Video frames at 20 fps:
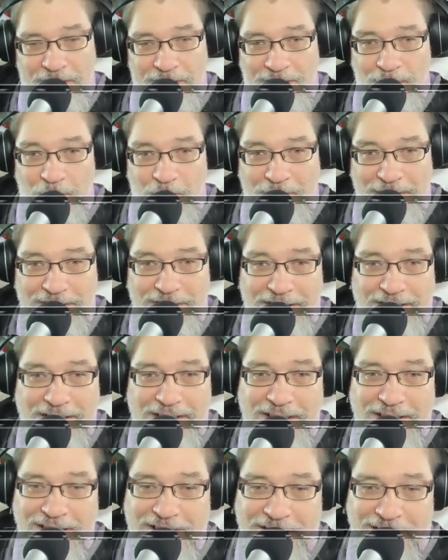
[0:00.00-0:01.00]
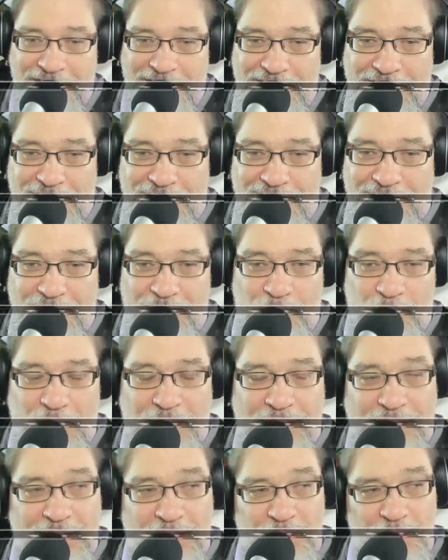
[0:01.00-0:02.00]
the one that they, they where
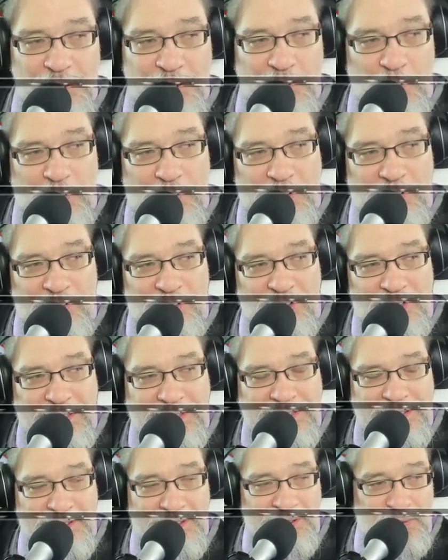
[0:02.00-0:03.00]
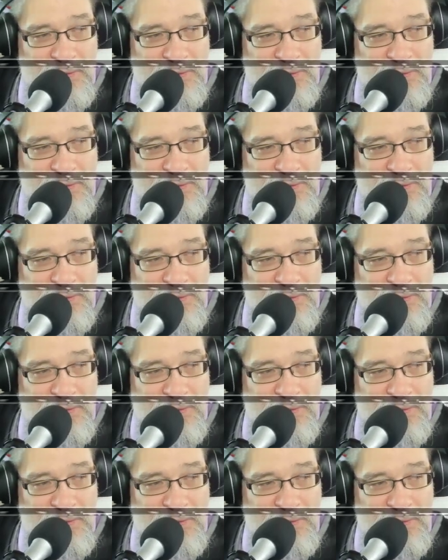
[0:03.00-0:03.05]
they use the word of Christ,